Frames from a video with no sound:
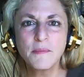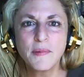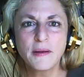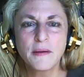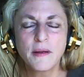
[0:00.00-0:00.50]

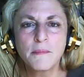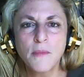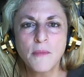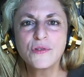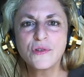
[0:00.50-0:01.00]
but
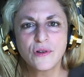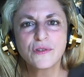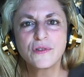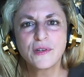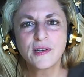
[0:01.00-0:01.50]
most
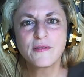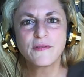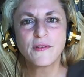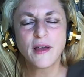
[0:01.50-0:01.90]
alternative